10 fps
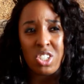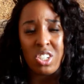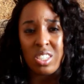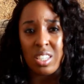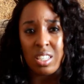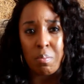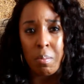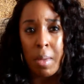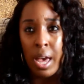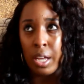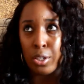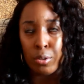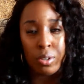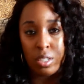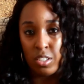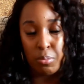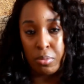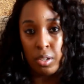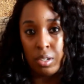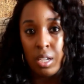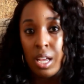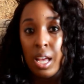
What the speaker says: She just seems mad aggressive, bruh.